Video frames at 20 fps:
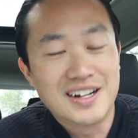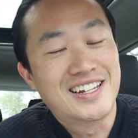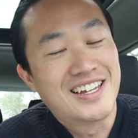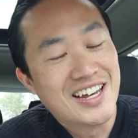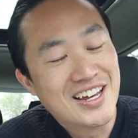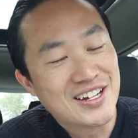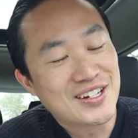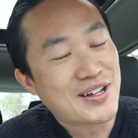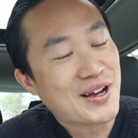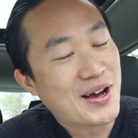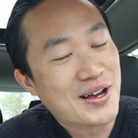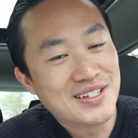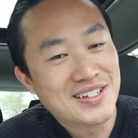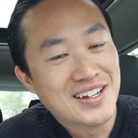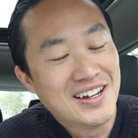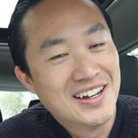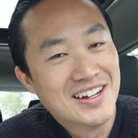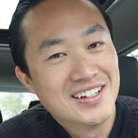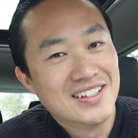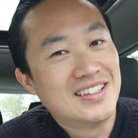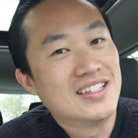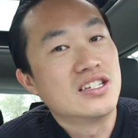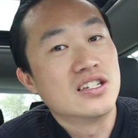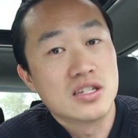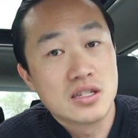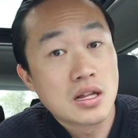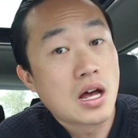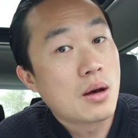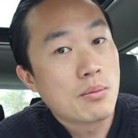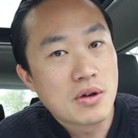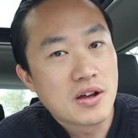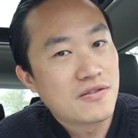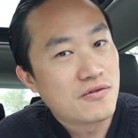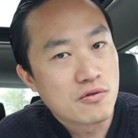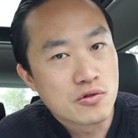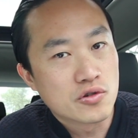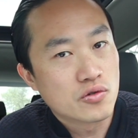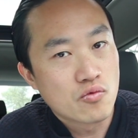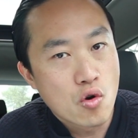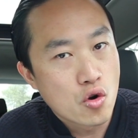Again, guys, this is not my
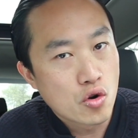first